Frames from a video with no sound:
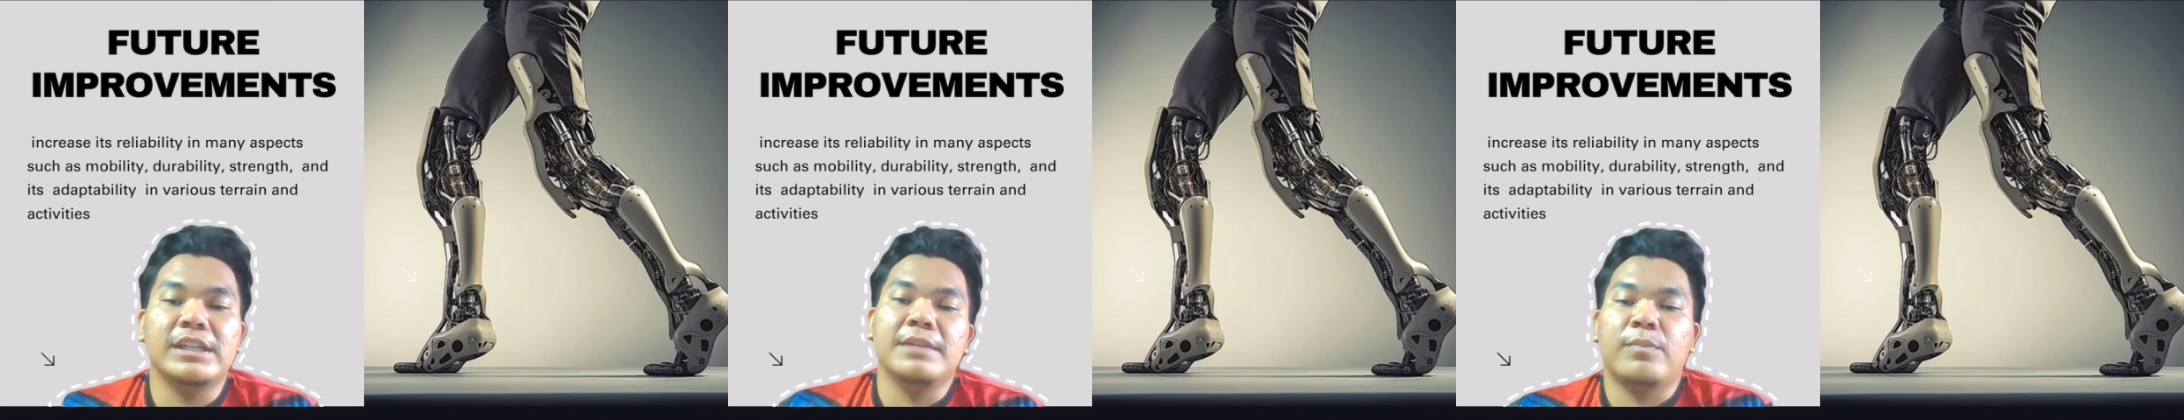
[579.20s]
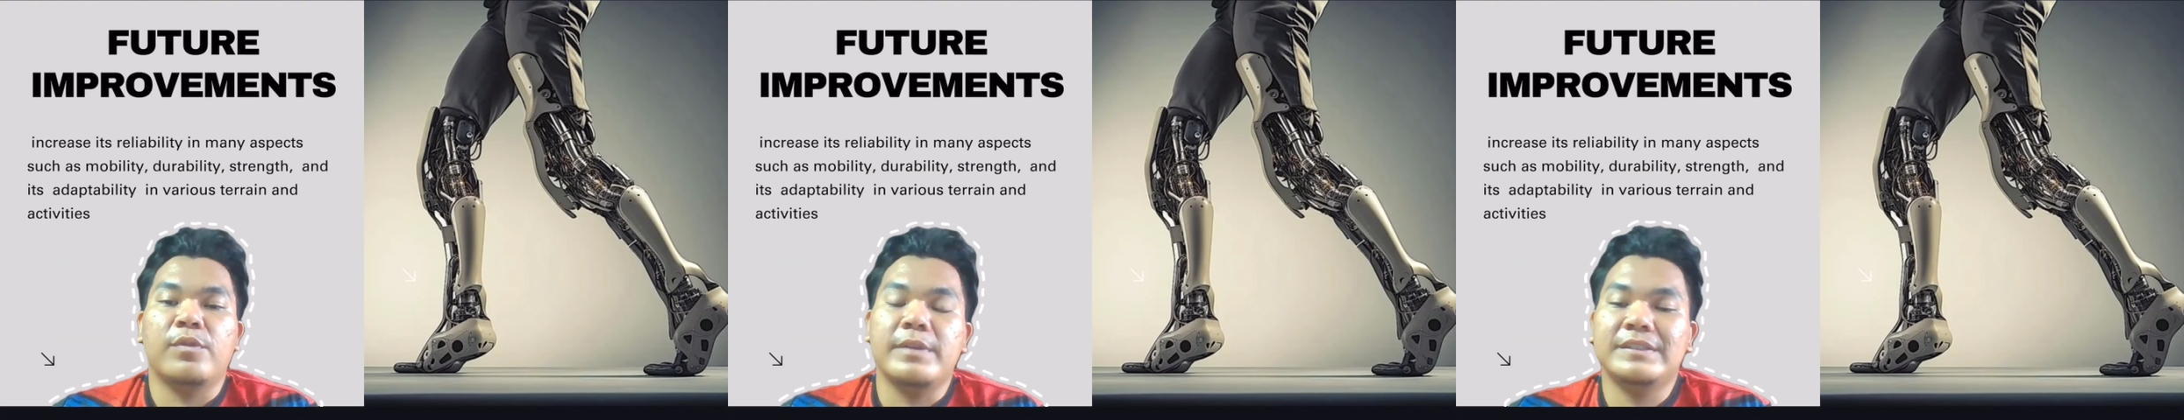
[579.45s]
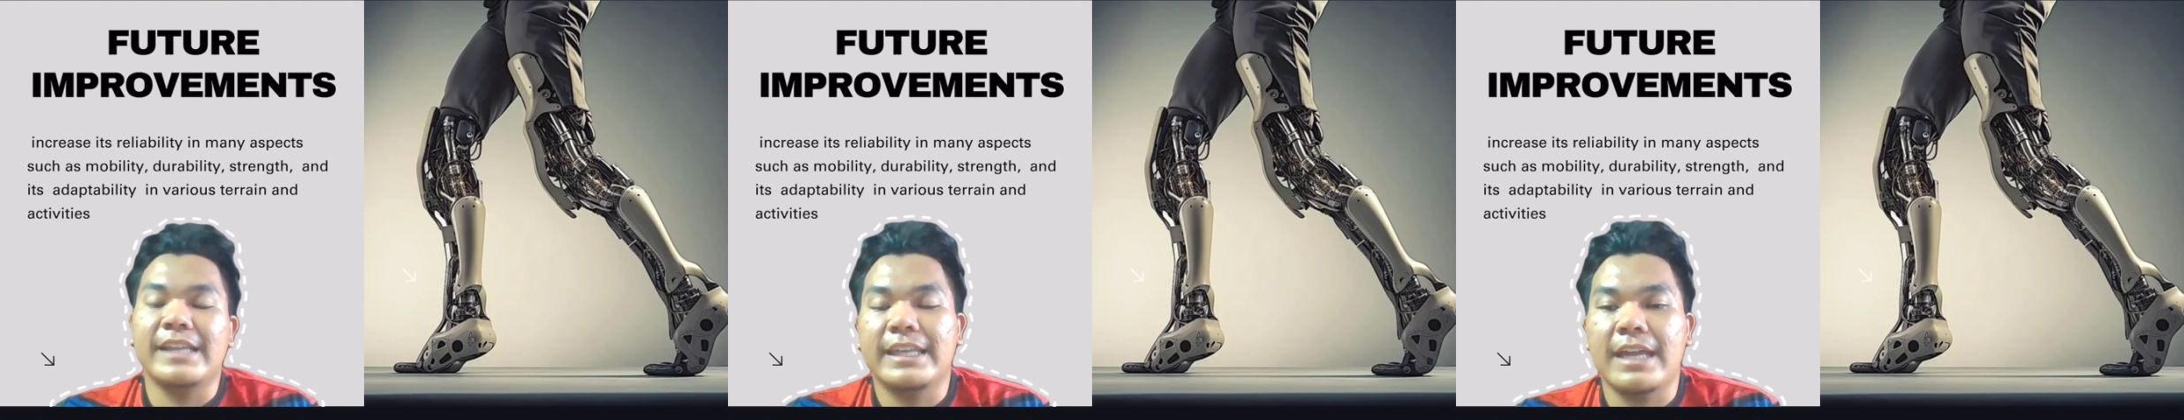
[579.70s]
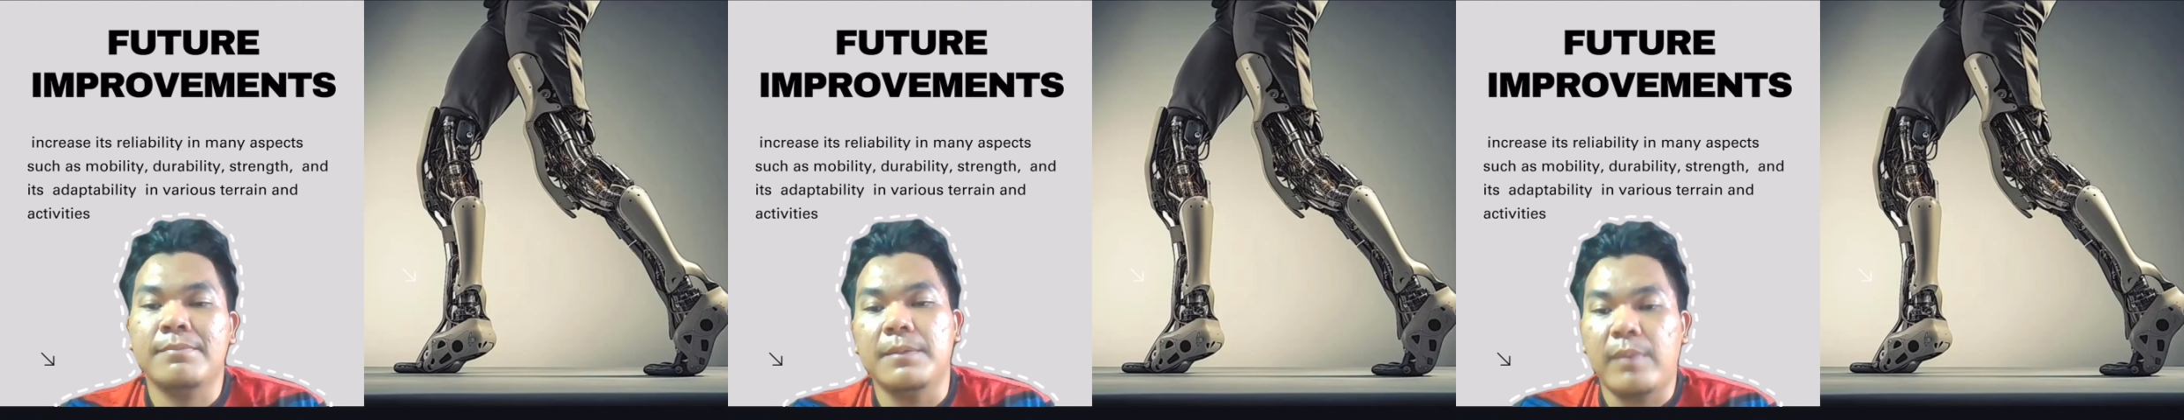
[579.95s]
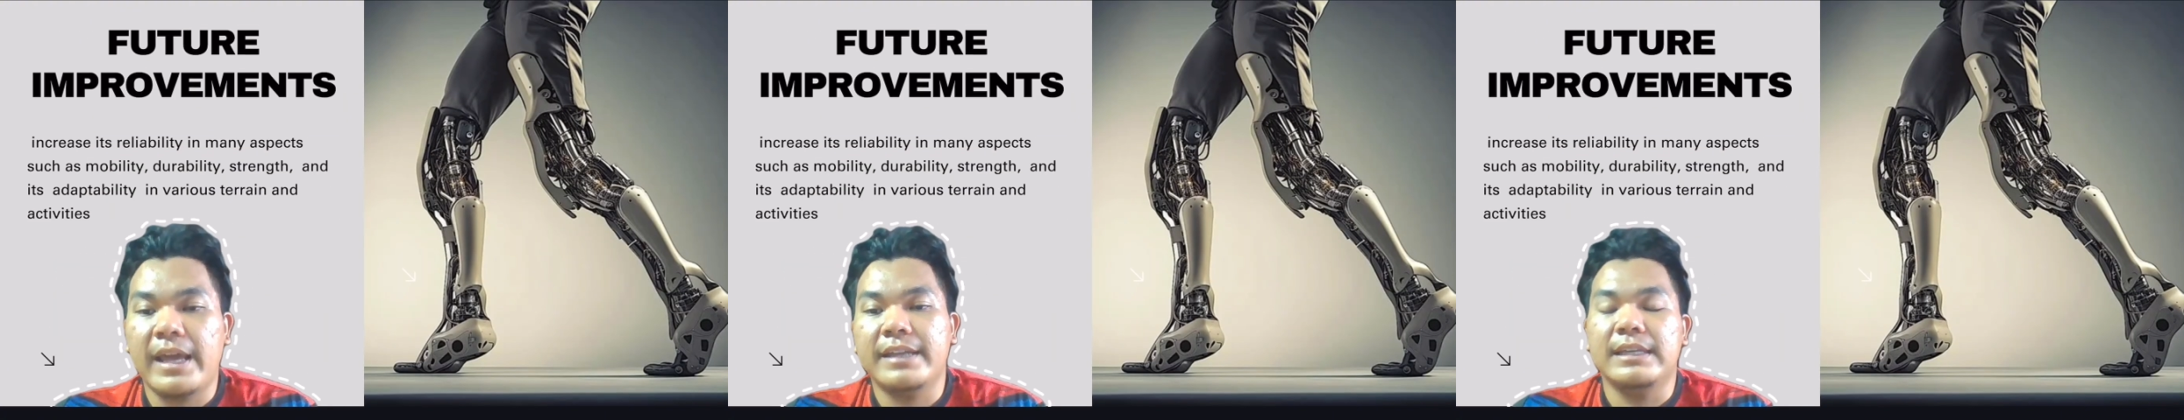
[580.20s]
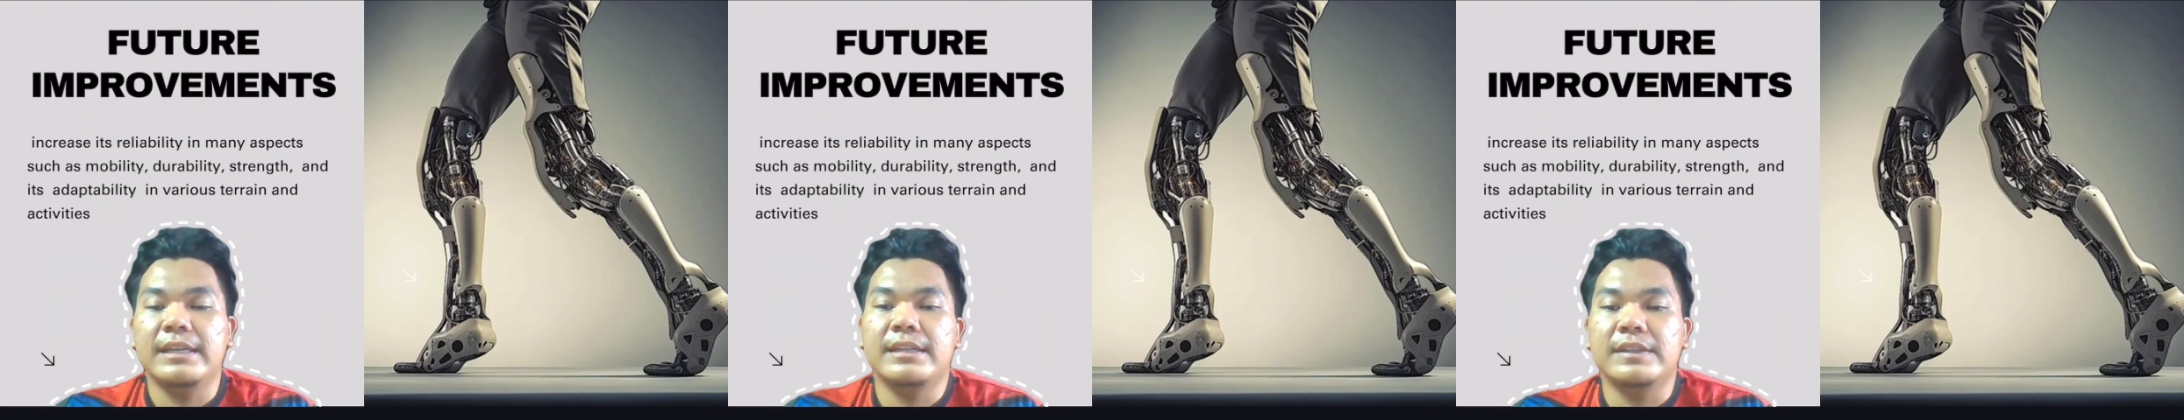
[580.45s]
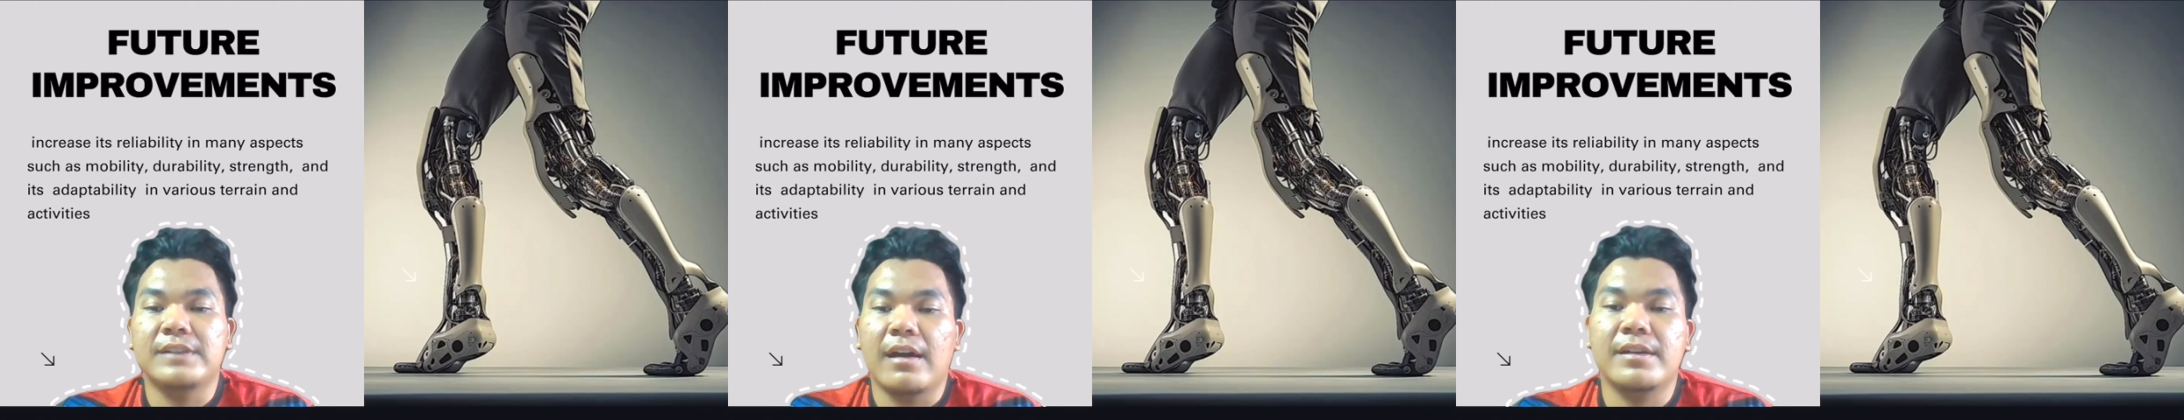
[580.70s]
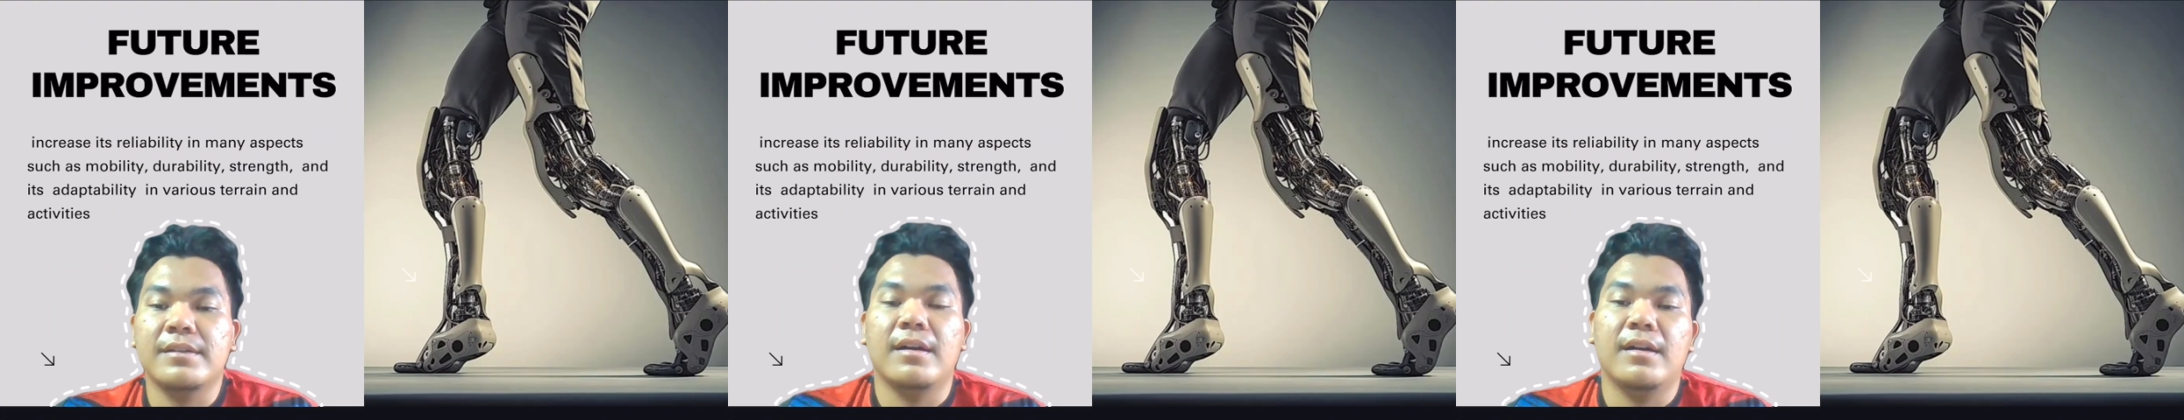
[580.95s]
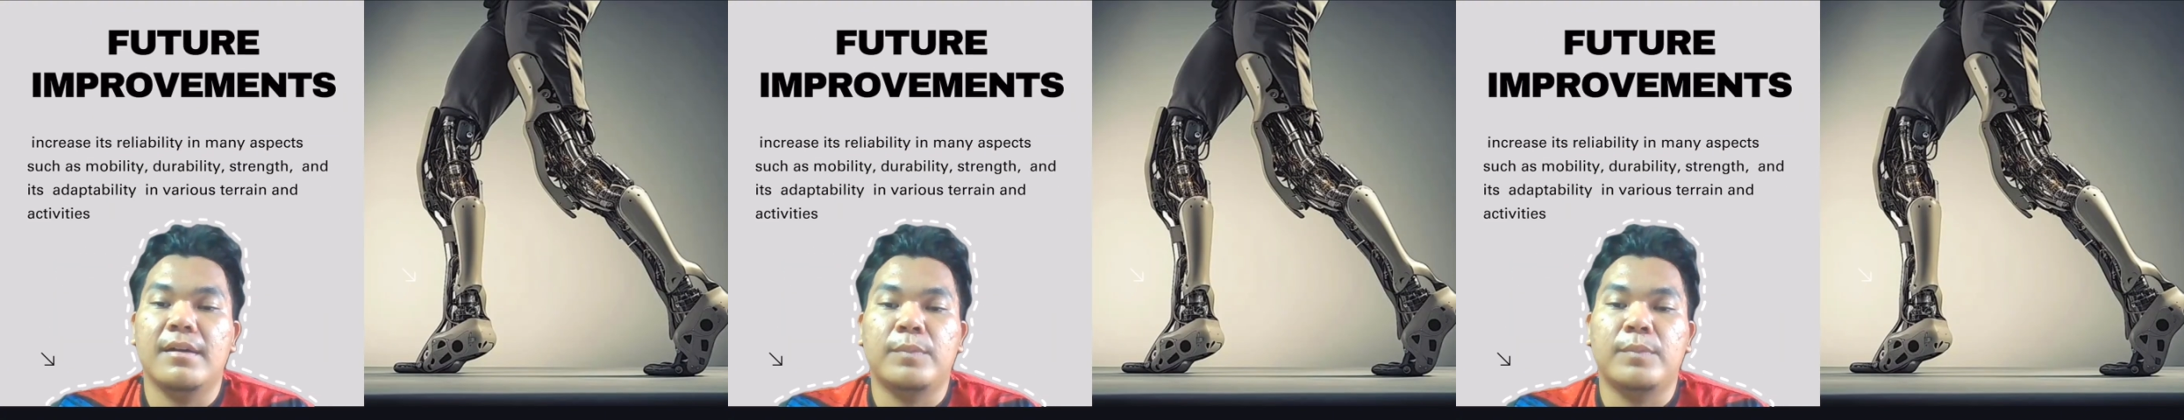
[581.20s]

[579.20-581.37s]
improvements that can be applied in this current